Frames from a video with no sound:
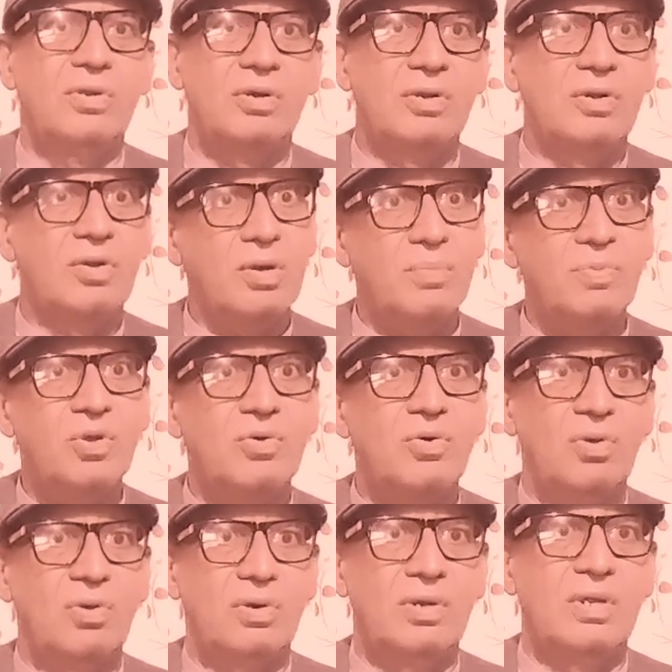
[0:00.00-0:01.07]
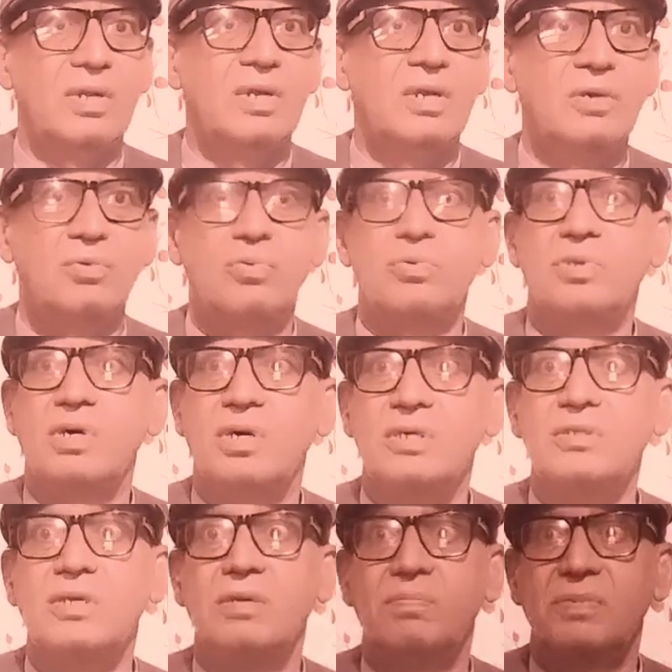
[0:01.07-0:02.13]
alarming call to the
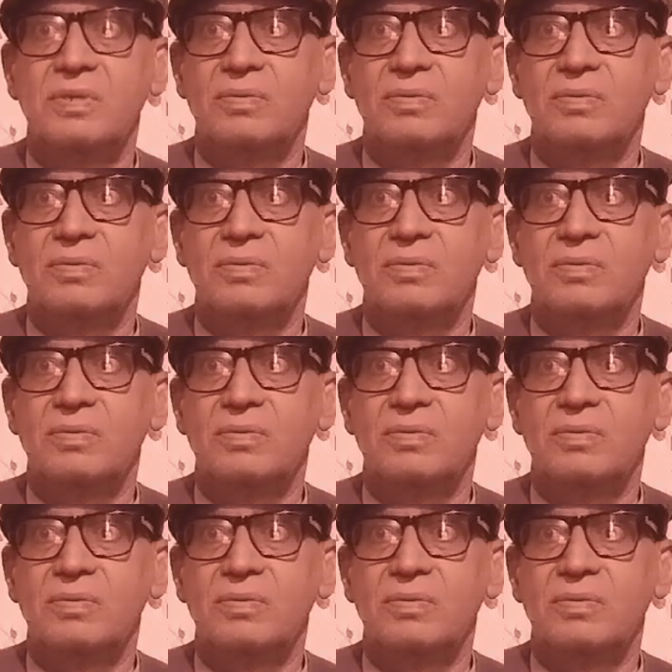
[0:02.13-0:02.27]
other